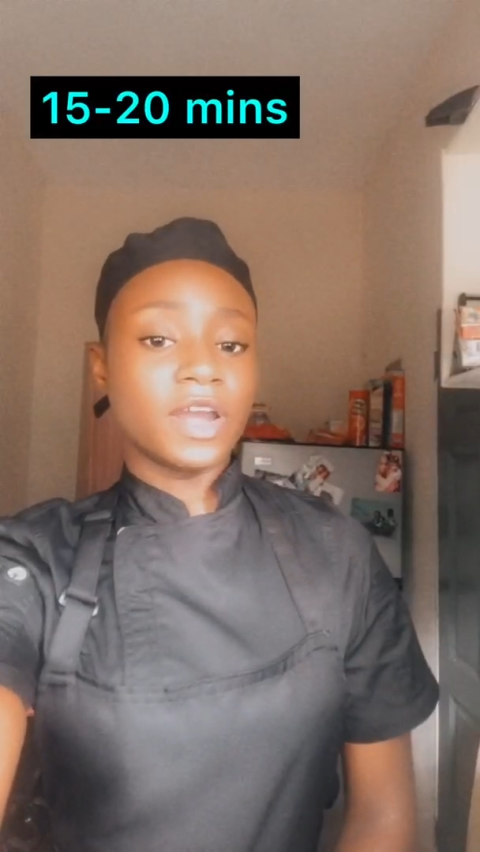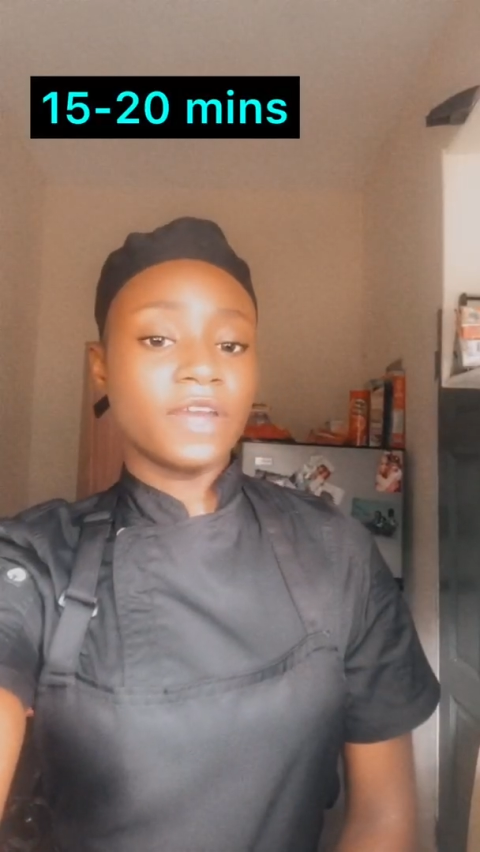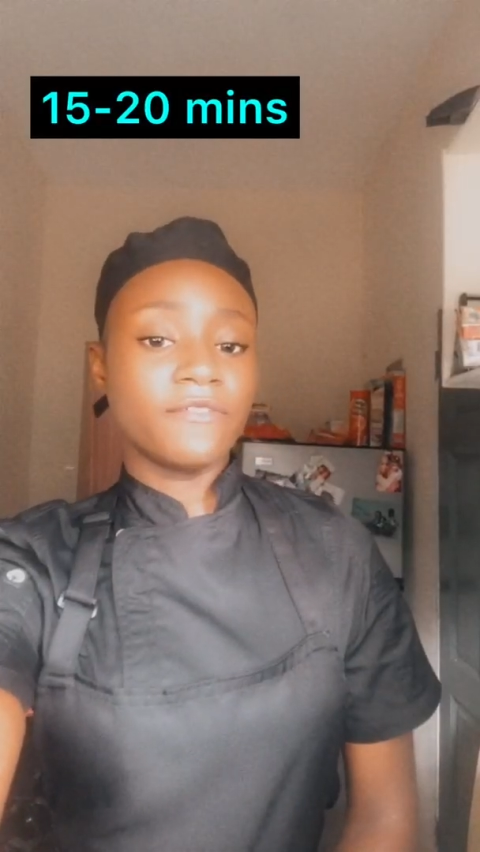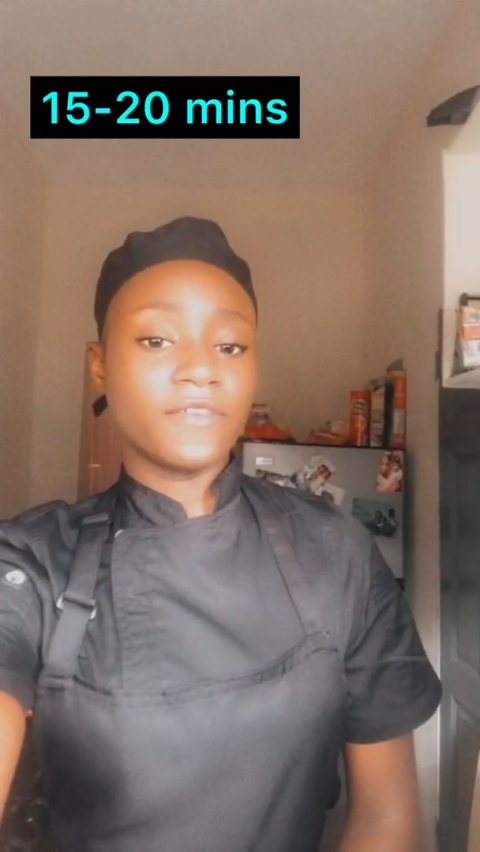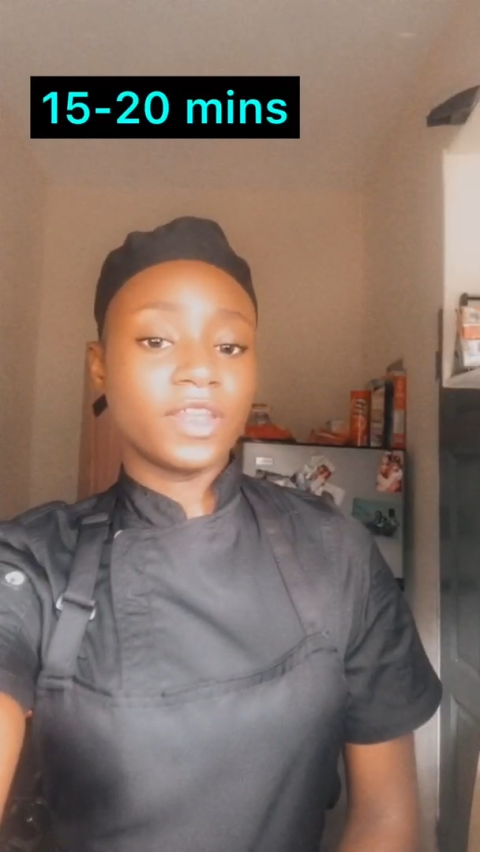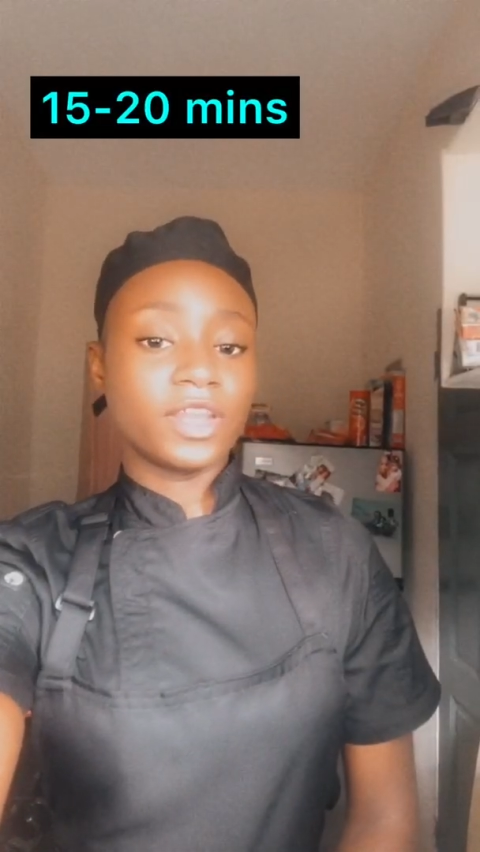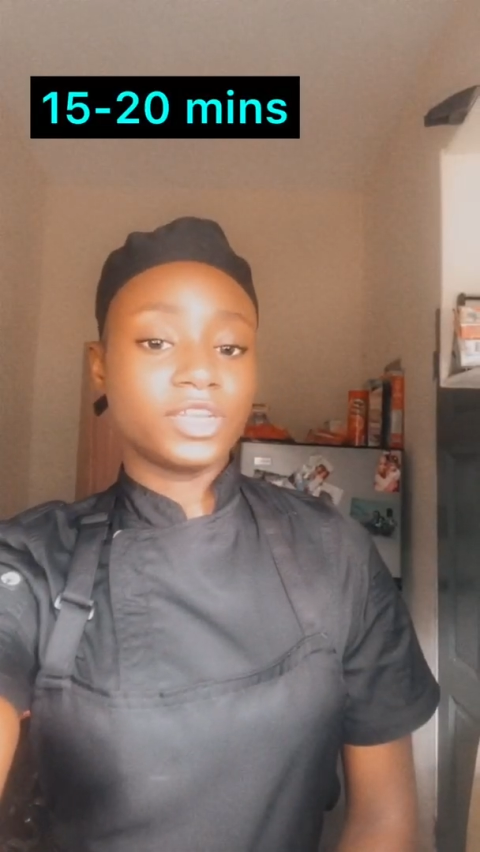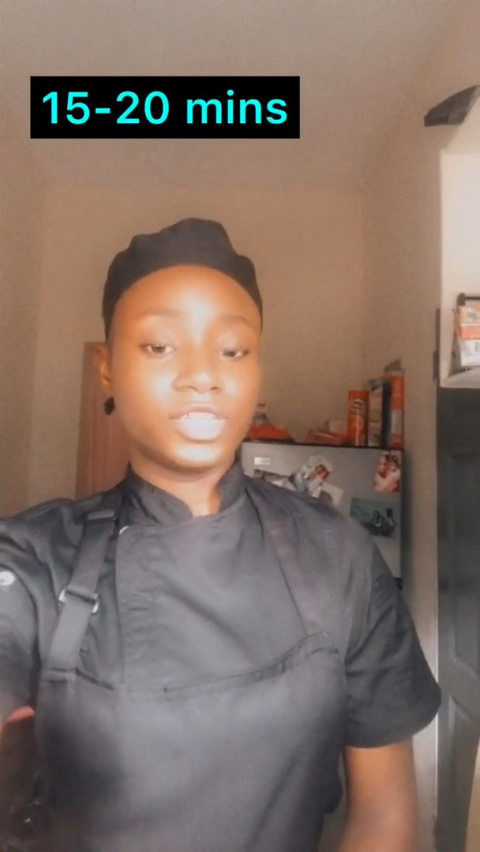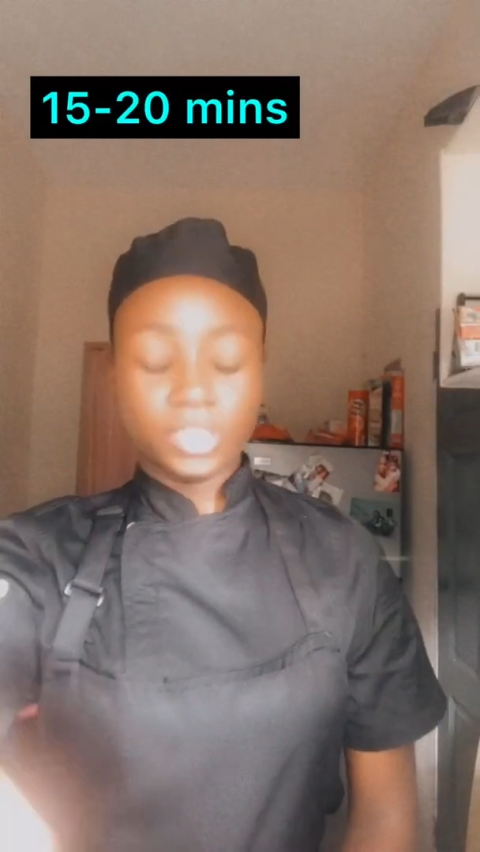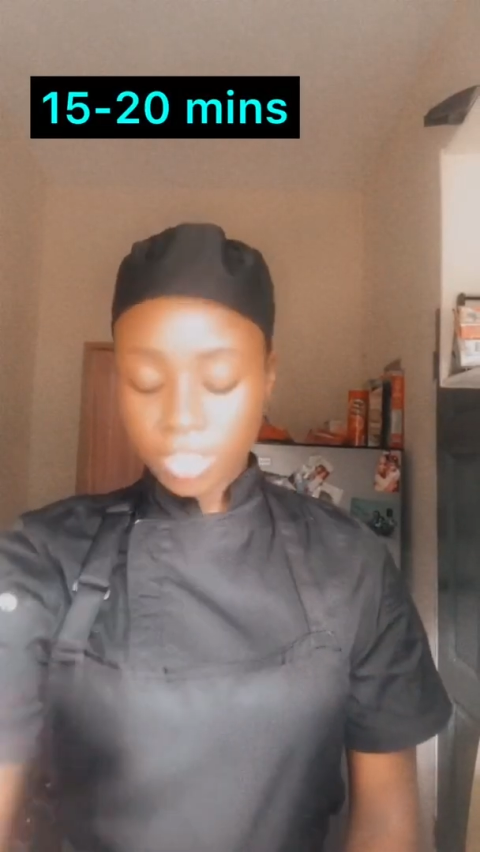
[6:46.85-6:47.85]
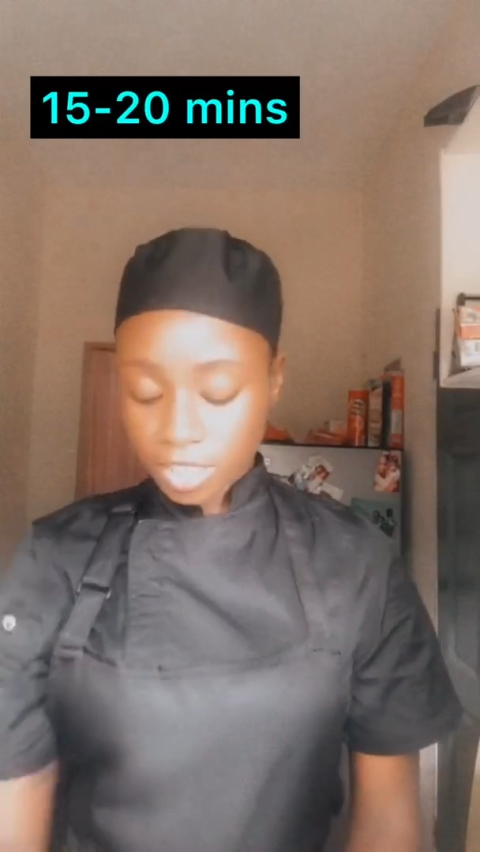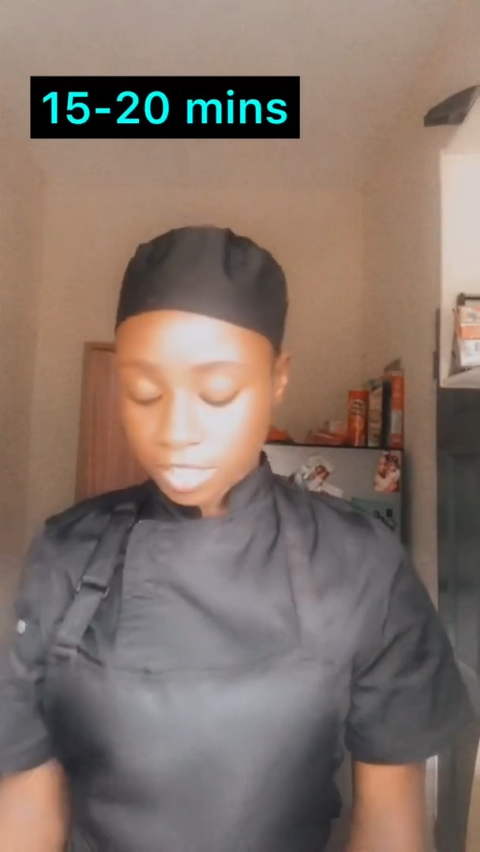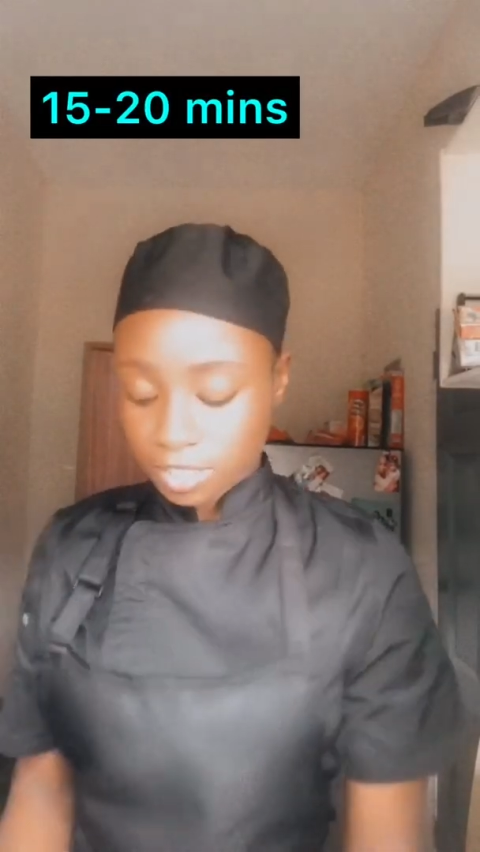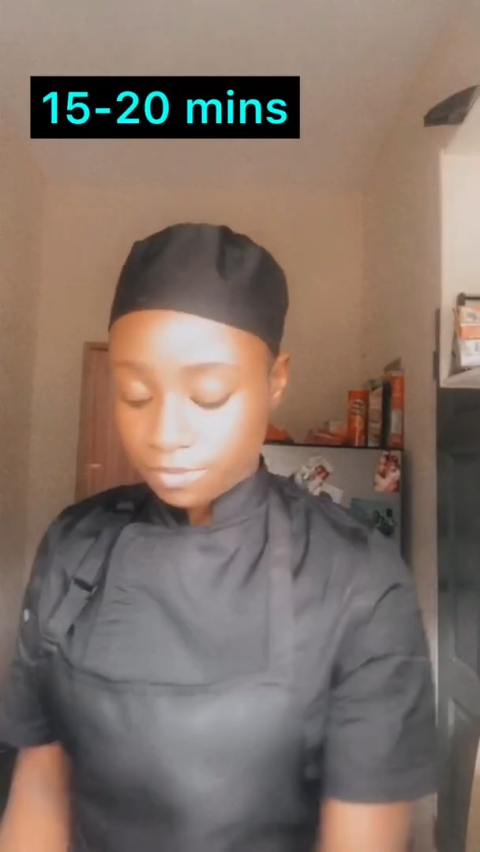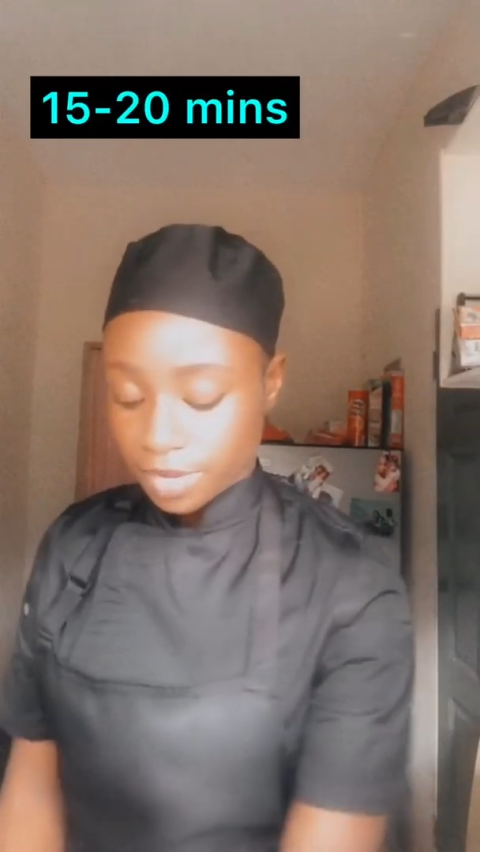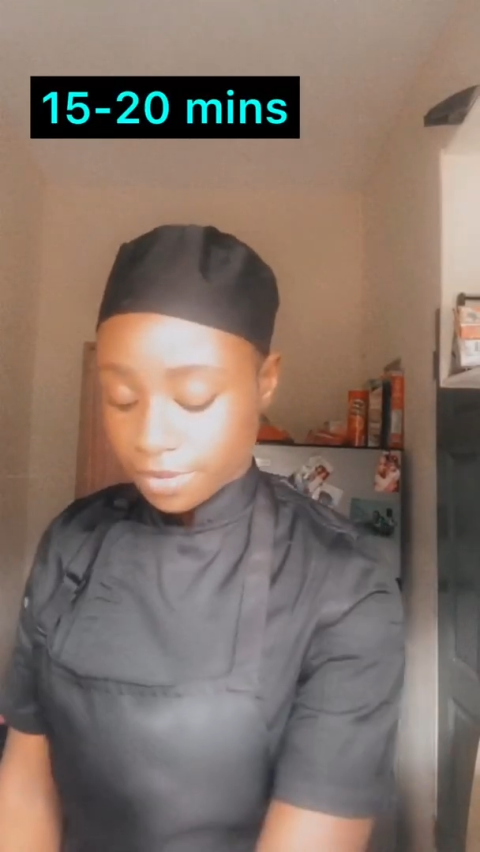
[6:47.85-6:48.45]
finish seasoning my